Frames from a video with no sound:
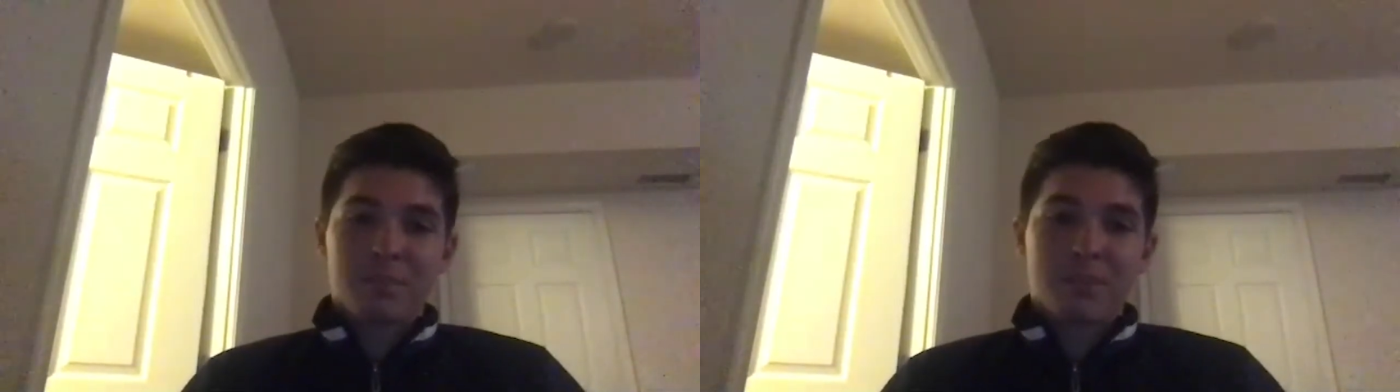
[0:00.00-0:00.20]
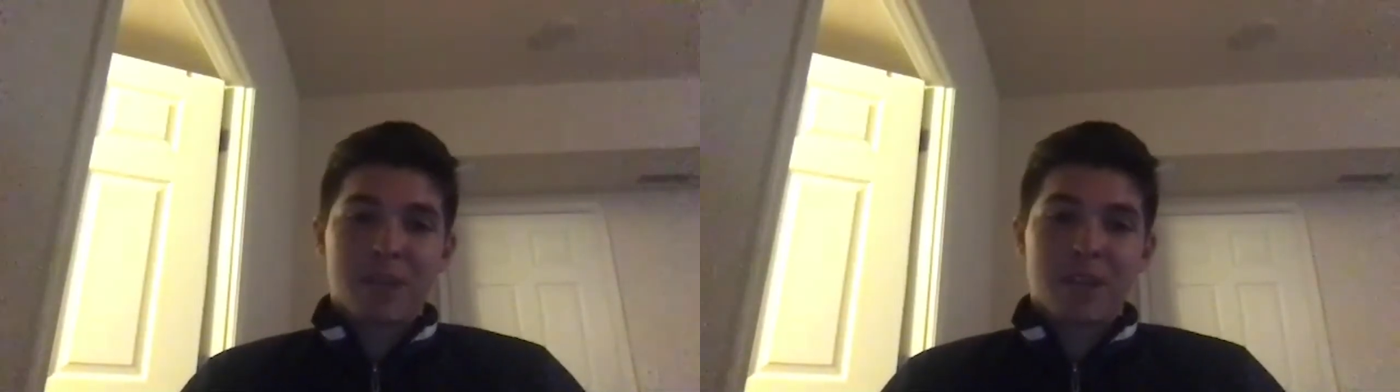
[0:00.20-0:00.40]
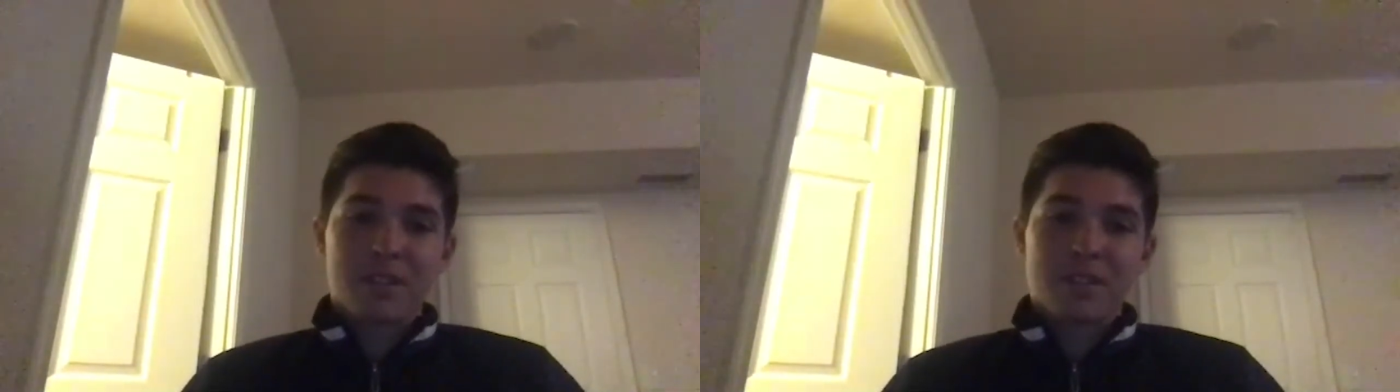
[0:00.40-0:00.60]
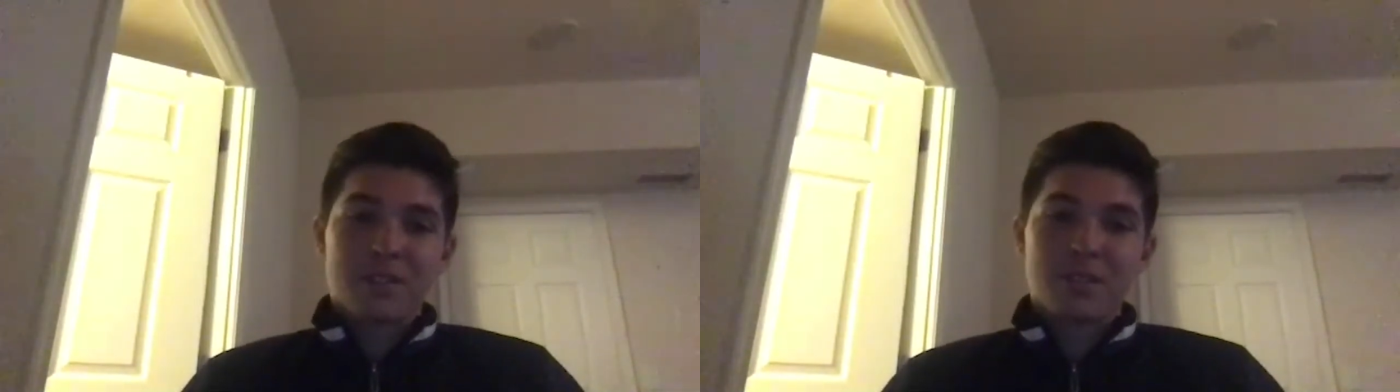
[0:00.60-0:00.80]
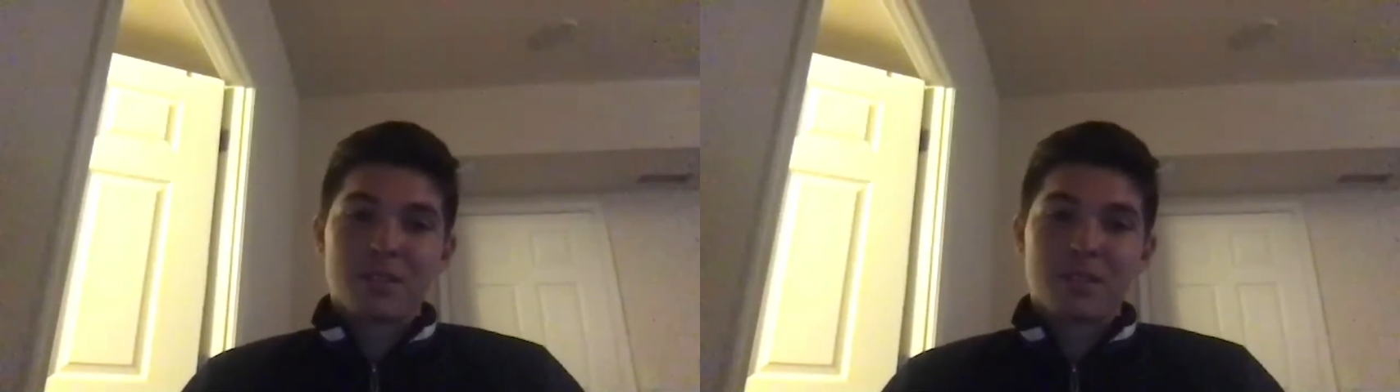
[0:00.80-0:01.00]
past
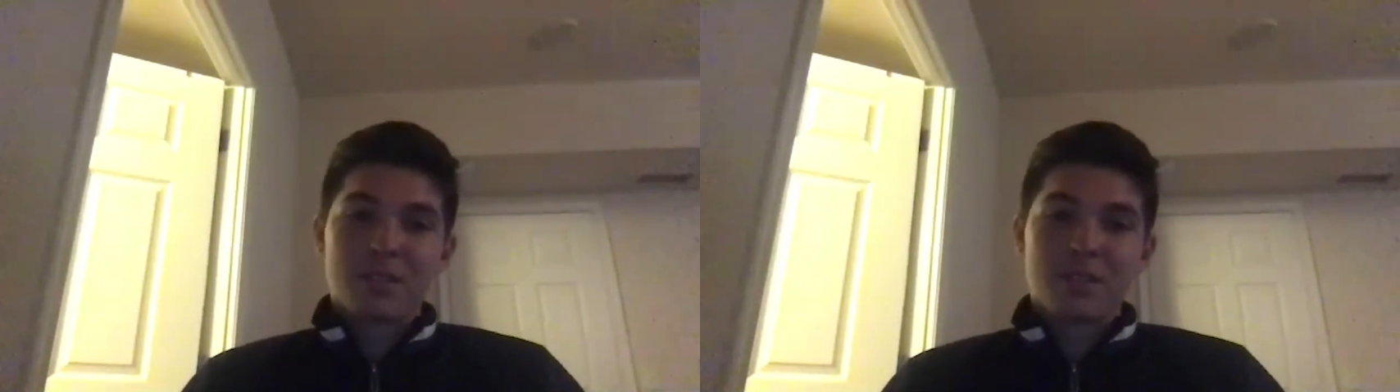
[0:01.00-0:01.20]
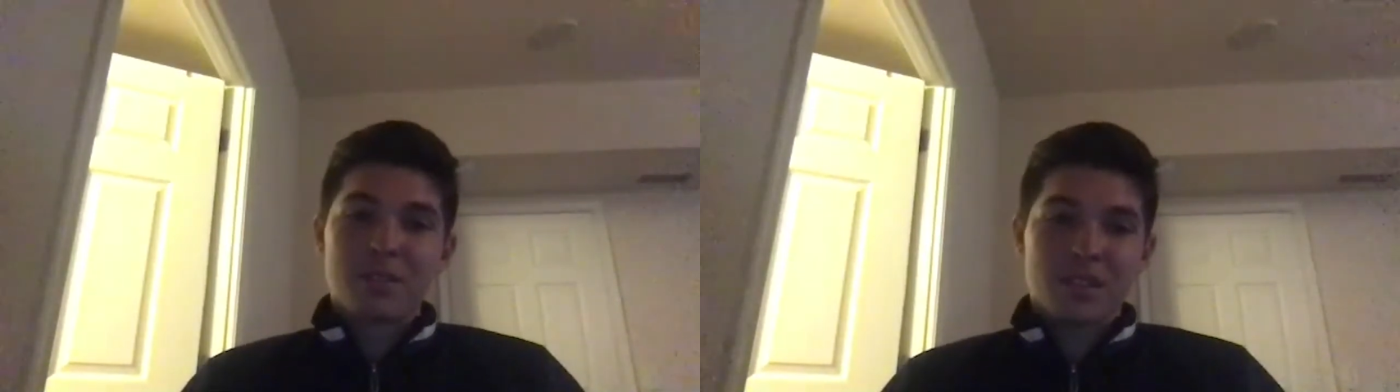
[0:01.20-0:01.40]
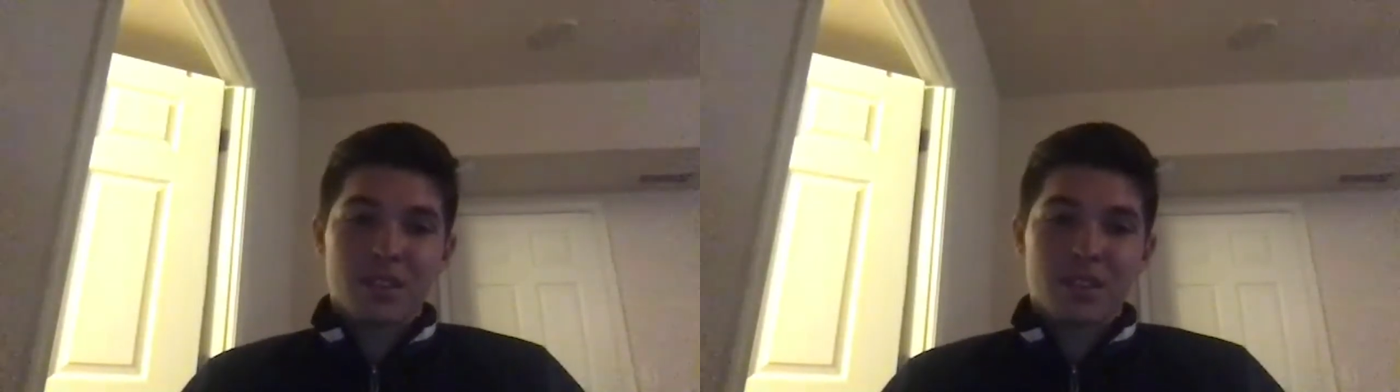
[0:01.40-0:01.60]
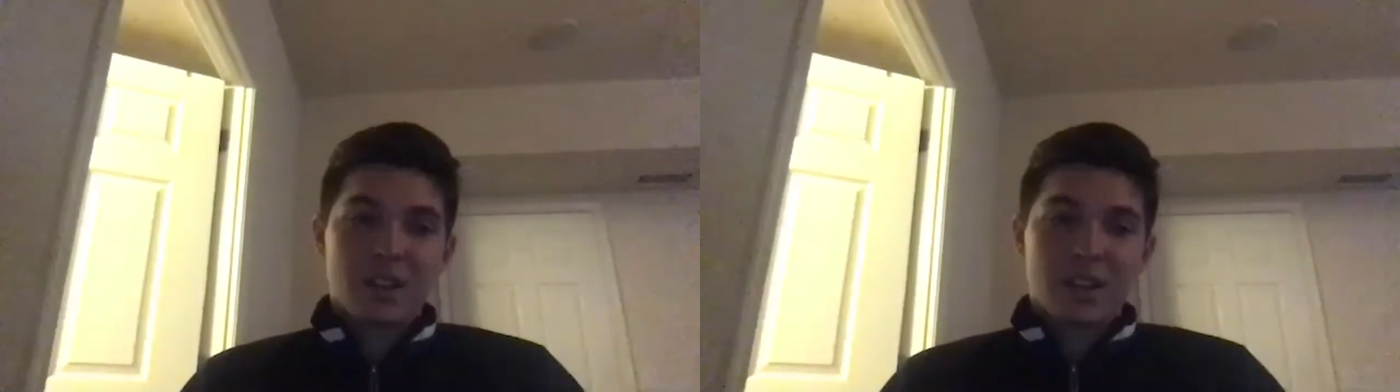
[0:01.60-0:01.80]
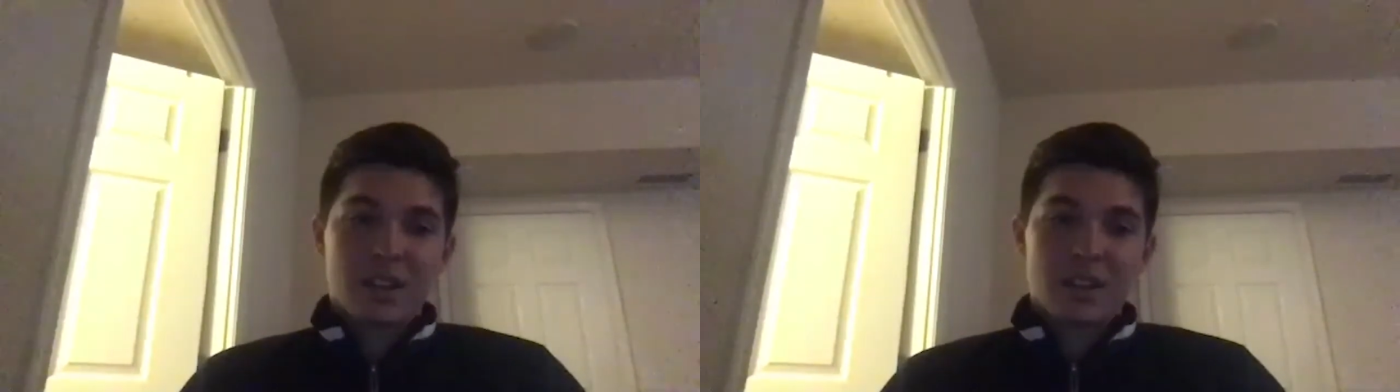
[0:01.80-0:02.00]
two seasons,
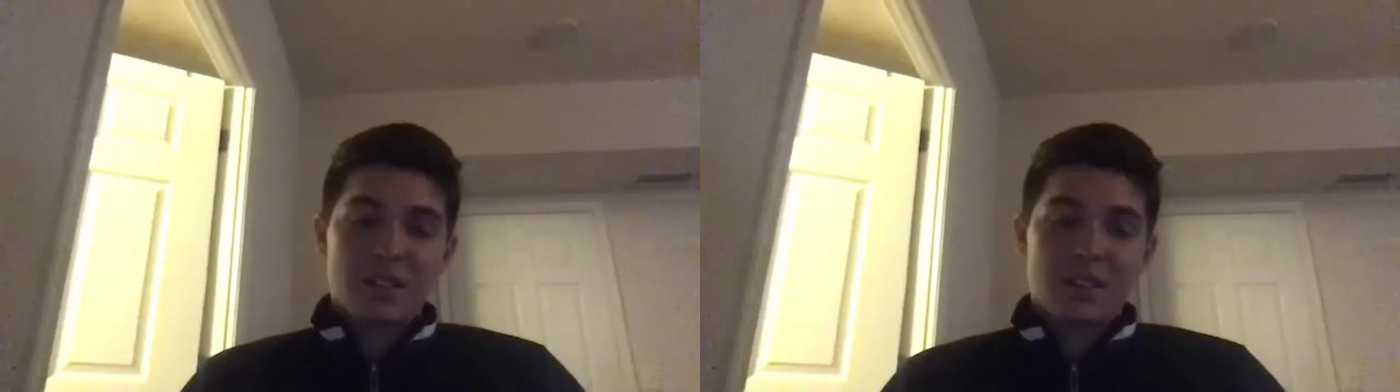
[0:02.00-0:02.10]
so